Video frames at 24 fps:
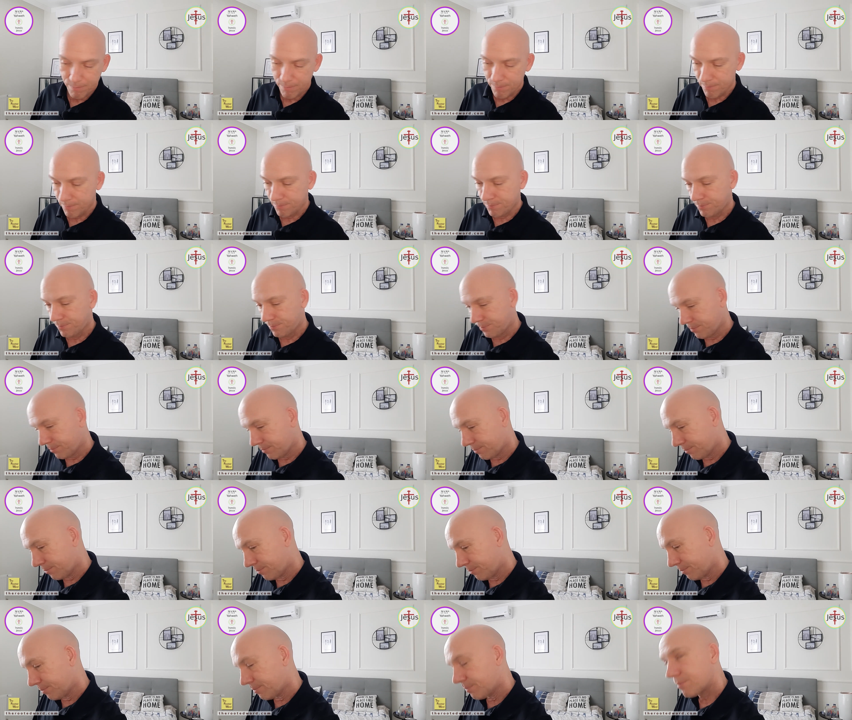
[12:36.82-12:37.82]

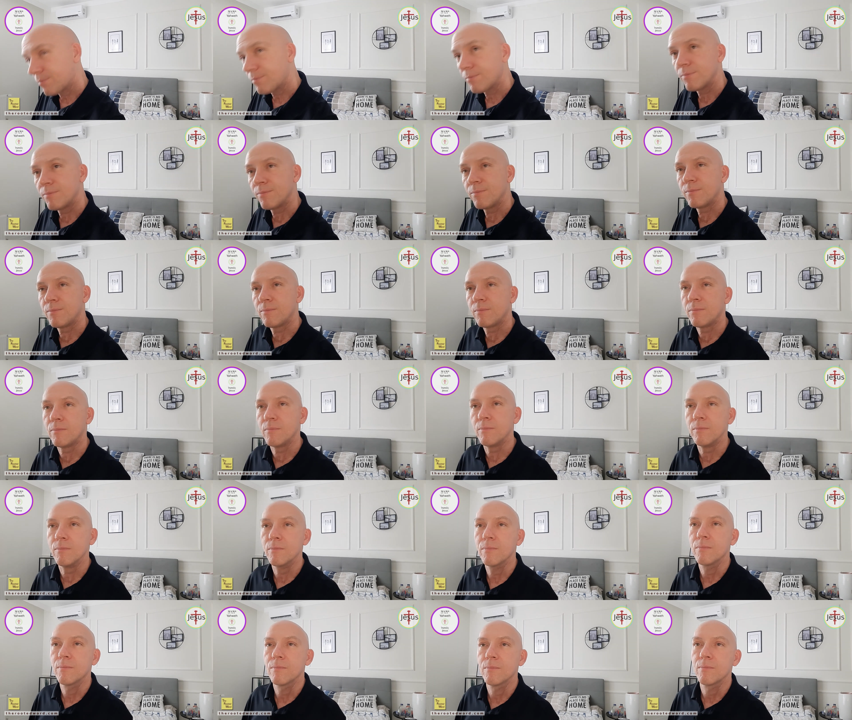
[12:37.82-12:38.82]

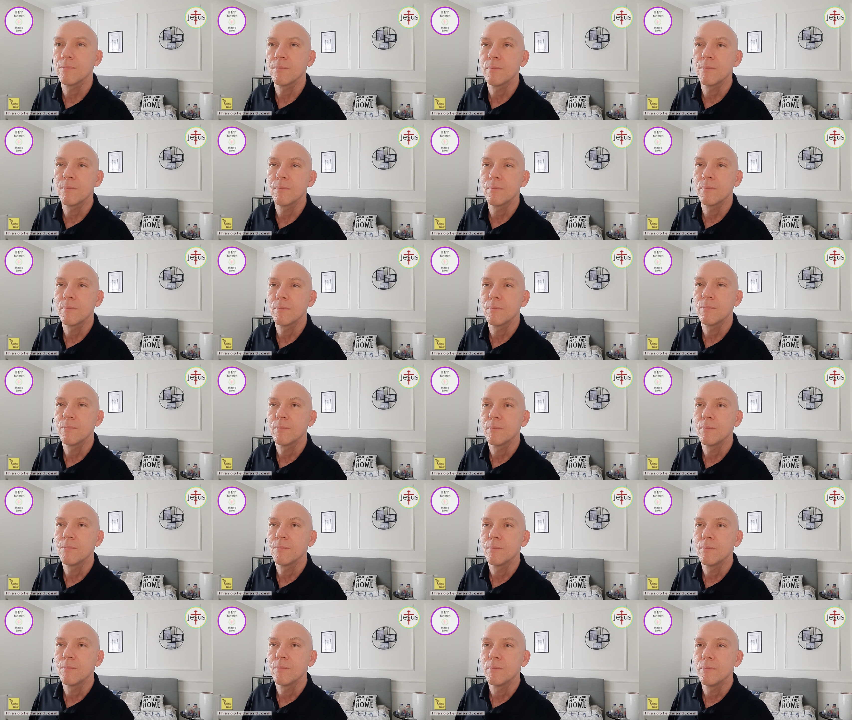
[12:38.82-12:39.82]

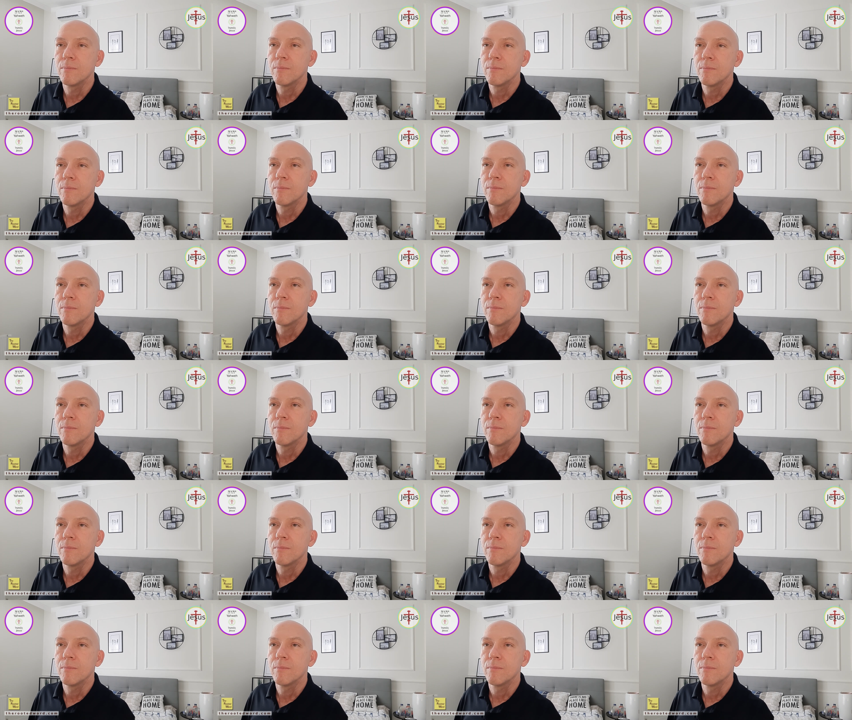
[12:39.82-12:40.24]
Nothing is said.